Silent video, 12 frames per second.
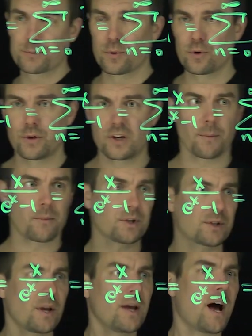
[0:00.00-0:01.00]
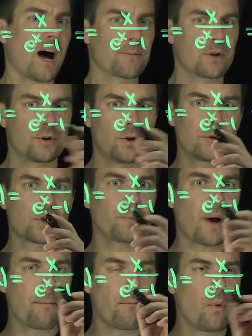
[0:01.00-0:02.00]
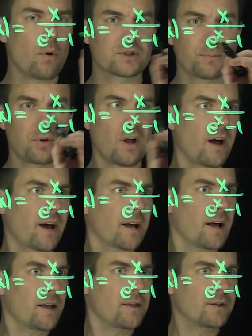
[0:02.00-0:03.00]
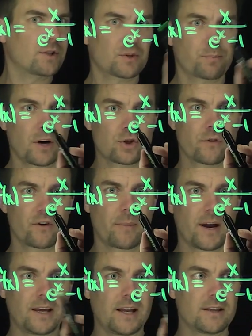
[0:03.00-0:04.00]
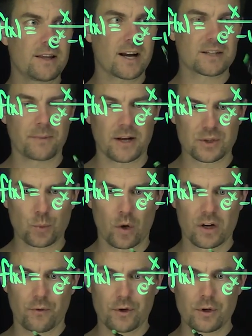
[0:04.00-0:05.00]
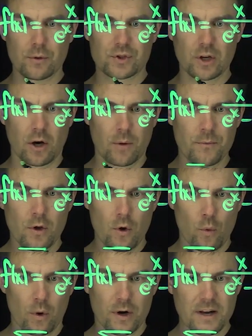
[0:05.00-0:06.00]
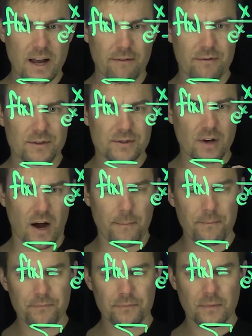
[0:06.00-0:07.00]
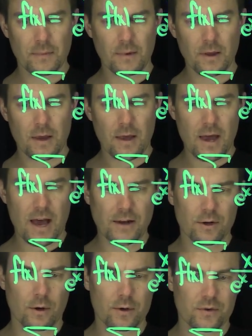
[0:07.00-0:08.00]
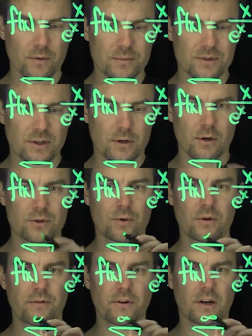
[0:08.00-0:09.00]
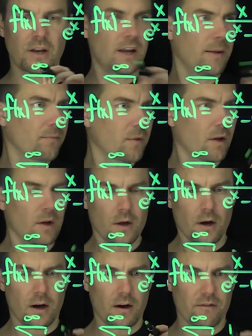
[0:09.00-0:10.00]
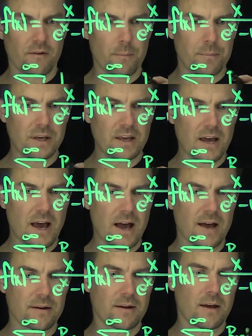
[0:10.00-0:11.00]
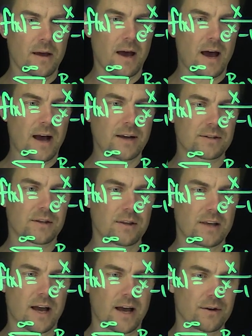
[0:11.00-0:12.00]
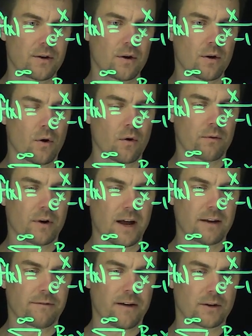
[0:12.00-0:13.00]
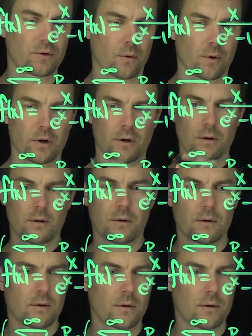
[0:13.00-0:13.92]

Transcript: for these Bernoulli numbers. I'm going to do so by multiplying this expression over here by e to the x minus 1. If we do so, we're going to have the sum, n goes from 0 to infinity, of bn x to the n over n factorial